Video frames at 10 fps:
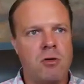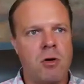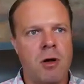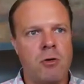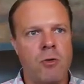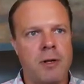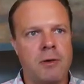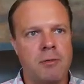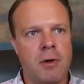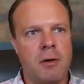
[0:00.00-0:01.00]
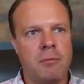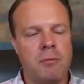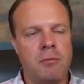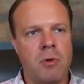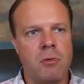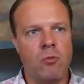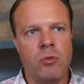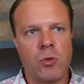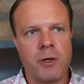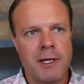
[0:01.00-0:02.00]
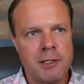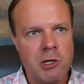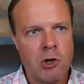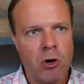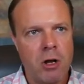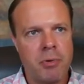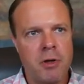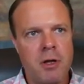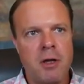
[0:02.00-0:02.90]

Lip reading: who was working in Europe.